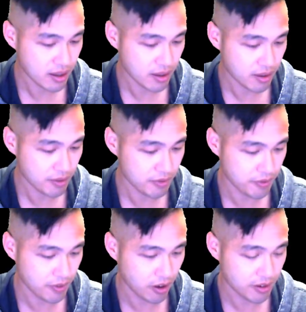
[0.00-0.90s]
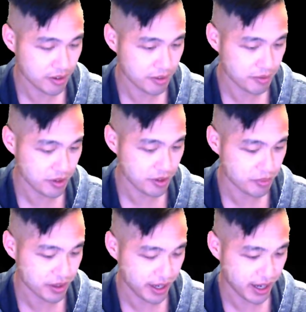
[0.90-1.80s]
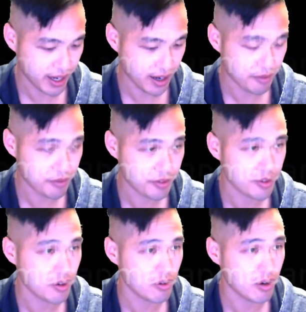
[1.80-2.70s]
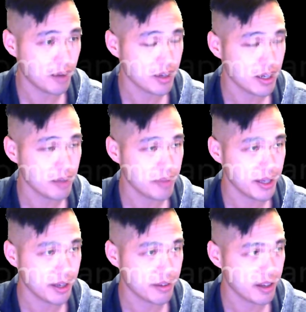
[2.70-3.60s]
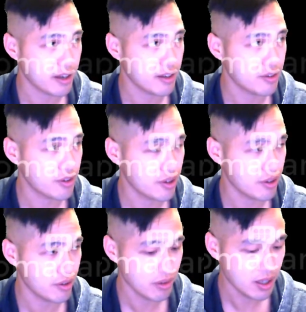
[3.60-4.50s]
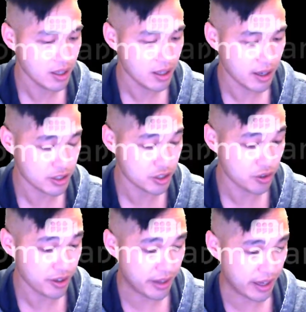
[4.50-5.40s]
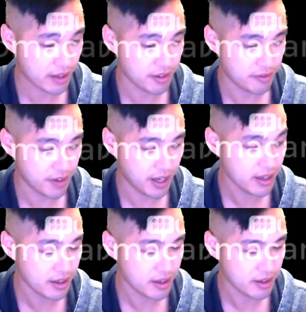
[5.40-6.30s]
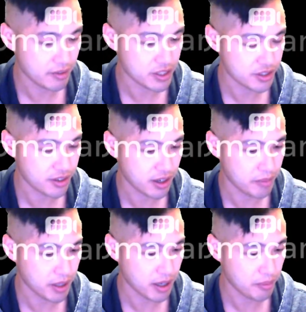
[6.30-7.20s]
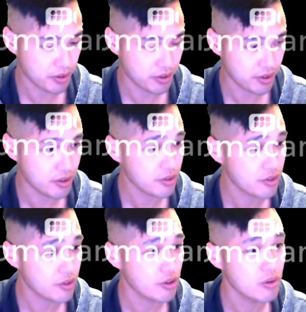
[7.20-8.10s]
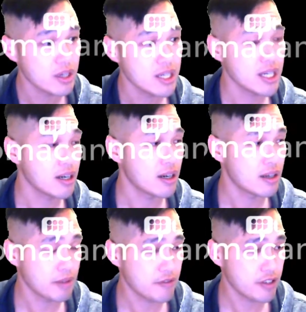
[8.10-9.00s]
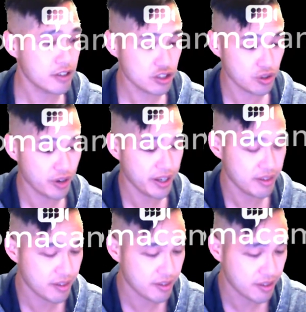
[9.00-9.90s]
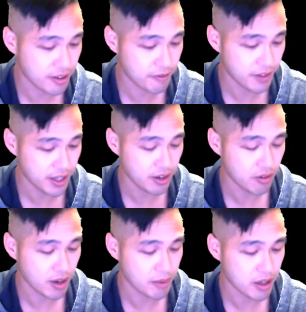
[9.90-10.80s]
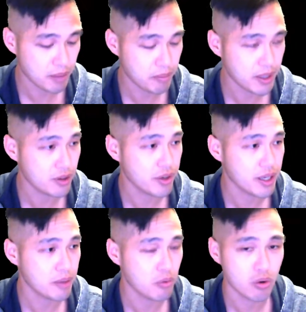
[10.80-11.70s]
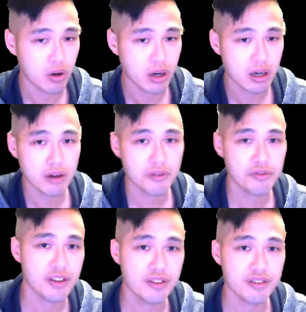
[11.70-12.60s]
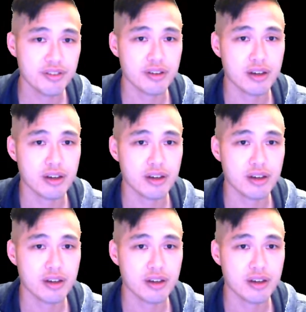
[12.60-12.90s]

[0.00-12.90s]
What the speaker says: of all the zooms I have. So I'm gonna be excited to join the next event, which is coming up soon. So if you enjoyed this video, I'm gonna be doing more of these.